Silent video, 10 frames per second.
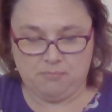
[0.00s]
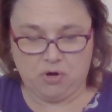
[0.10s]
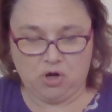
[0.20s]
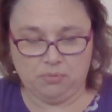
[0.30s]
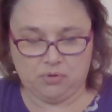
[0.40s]

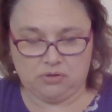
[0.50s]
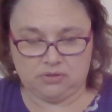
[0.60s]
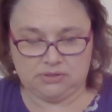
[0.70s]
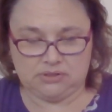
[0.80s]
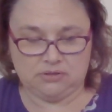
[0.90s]

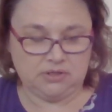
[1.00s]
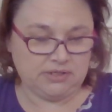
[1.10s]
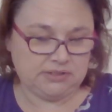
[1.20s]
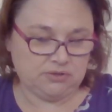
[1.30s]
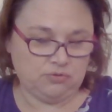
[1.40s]
purples,
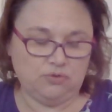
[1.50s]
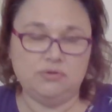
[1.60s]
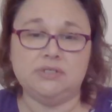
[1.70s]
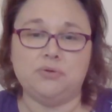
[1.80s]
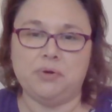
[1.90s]
because who
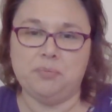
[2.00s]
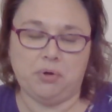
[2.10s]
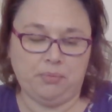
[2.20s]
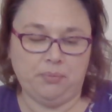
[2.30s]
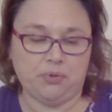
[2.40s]
doesn't want a
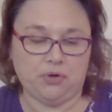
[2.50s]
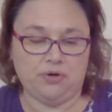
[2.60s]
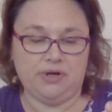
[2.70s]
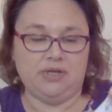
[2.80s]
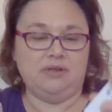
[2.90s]
purple
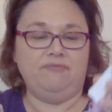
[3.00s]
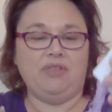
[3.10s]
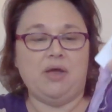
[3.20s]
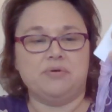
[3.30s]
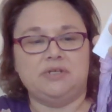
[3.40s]
bird and
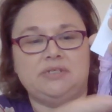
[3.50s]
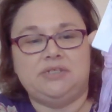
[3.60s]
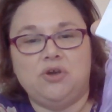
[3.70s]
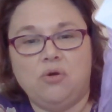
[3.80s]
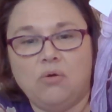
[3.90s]
flowers?
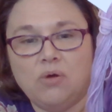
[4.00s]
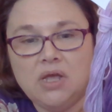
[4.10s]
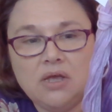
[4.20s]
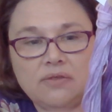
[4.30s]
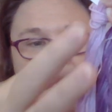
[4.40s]
So
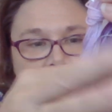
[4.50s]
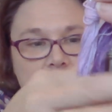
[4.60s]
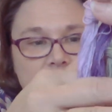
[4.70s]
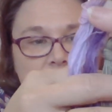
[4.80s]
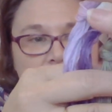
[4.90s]
this
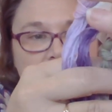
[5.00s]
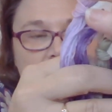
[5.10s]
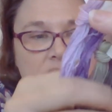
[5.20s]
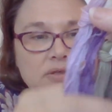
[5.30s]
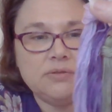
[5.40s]
was
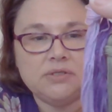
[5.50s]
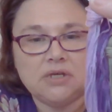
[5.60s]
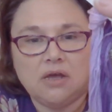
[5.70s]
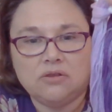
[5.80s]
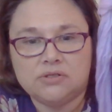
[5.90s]
the
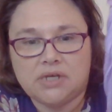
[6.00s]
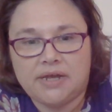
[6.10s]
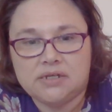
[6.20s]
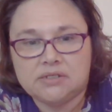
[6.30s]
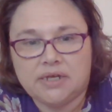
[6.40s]
colors I
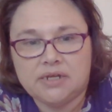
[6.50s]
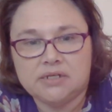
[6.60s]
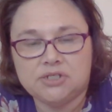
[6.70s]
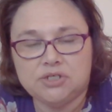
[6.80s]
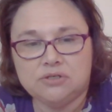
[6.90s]

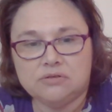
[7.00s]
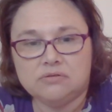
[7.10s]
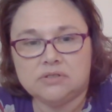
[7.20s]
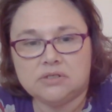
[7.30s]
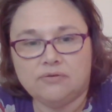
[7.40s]
decided to
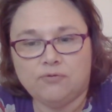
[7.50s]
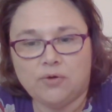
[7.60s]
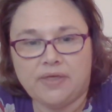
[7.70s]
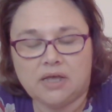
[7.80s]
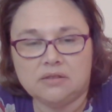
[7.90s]
use for
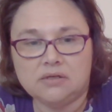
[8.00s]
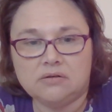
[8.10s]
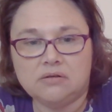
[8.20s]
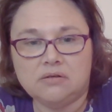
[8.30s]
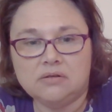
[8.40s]
that
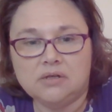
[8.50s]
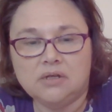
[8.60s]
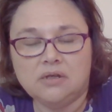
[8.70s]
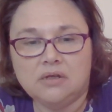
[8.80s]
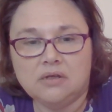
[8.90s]
little
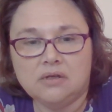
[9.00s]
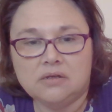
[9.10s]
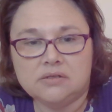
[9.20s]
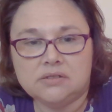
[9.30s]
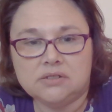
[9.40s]

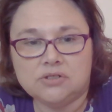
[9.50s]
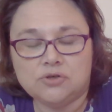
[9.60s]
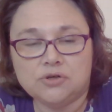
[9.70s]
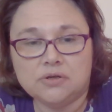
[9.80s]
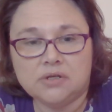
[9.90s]

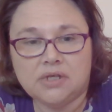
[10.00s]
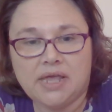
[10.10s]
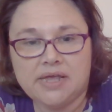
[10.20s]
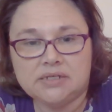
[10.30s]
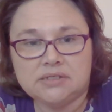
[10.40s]
scissor
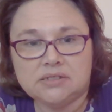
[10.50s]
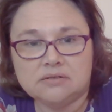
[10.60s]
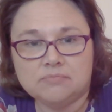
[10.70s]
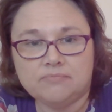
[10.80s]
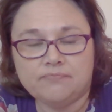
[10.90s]
case,
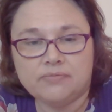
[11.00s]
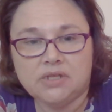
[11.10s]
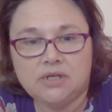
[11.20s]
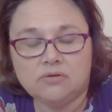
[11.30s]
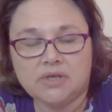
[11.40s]

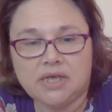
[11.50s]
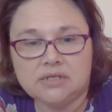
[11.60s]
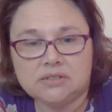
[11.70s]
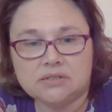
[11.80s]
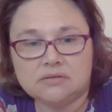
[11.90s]
needle
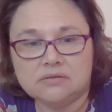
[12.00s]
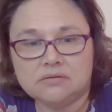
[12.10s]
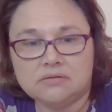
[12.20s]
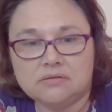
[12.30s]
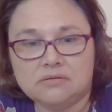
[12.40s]
case.
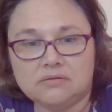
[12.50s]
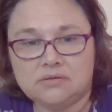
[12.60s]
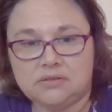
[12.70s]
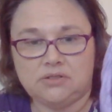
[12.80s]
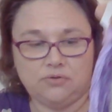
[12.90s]

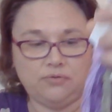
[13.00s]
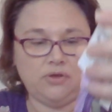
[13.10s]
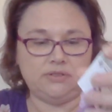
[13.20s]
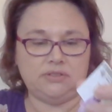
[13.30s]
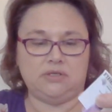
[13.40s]
So
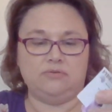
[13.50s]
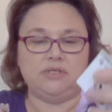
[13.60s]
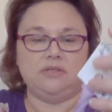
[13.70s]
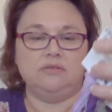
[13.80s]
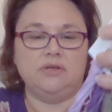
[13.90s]
that was,
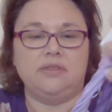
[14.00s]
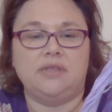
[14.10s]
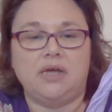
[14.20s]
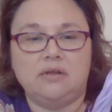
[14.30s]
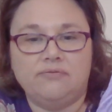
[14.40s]
and look at
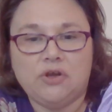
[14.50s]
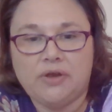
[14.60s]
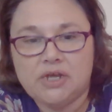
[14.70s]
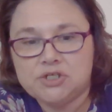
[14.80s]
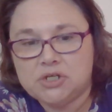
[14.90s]
that
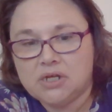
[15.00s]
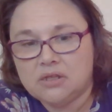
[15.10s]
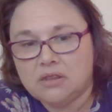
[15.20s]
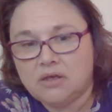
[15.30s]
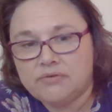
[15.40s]
variation. I
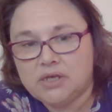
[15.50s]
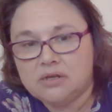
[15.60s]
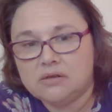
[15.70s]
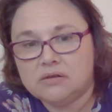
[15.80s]
love it.